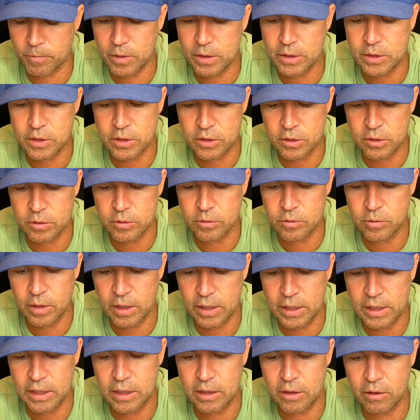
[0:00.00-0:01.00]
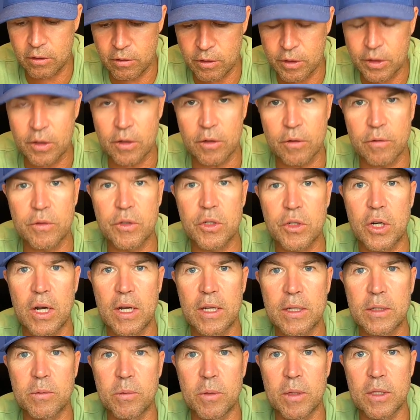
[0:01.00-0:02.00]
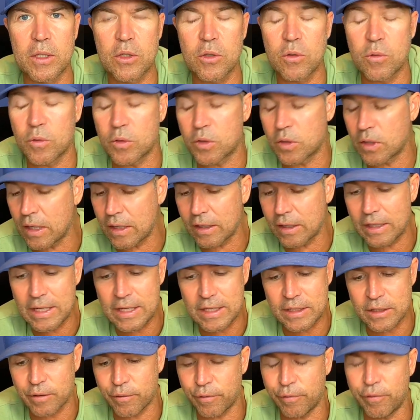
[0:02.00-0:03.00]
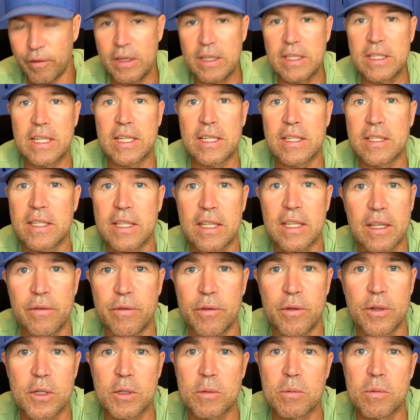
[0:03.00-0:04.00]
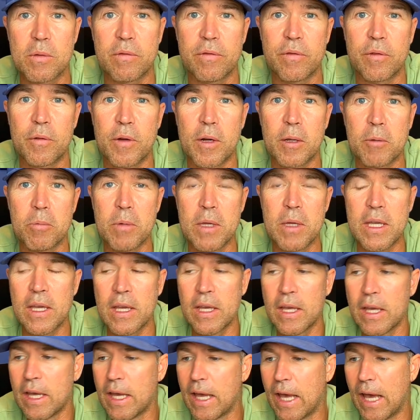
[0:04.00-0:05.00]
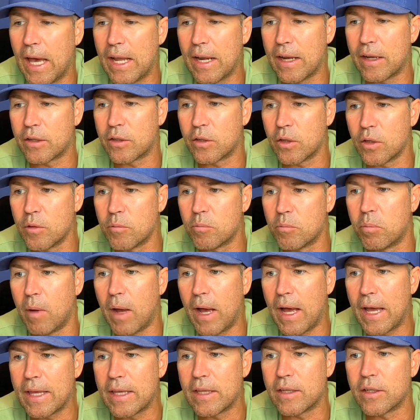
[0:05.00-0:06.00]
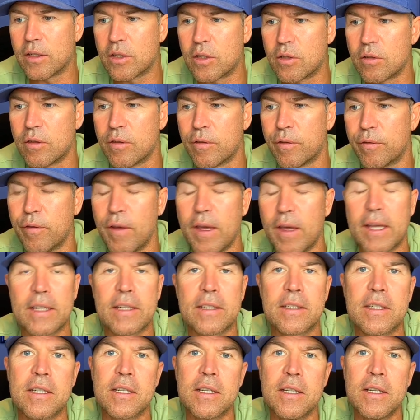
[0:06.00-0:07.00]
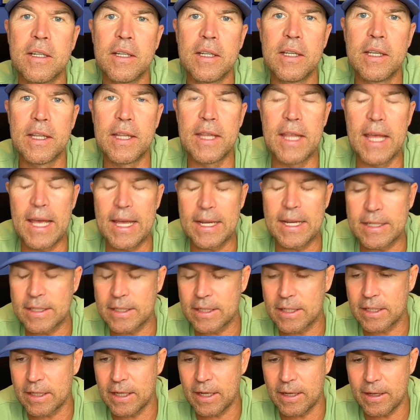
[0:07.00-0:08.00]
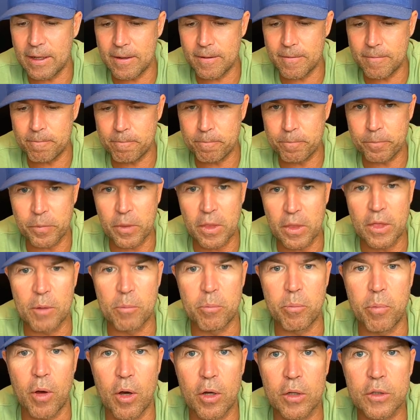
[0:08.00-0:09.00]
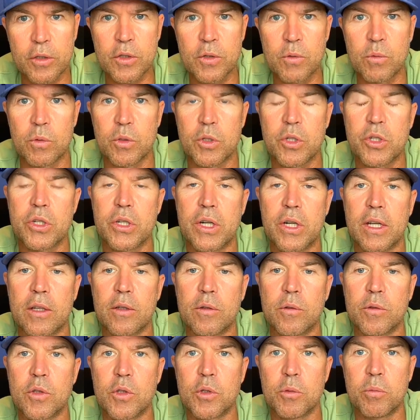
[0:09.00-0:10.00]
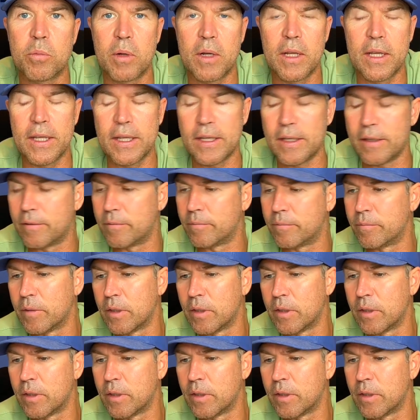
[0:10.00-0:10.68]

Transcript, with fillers: there's still a lot of tries being scored. So I think it's a fantastic advertisement for rugby. And I don't buy into the fact that um, the Boks will struggle to play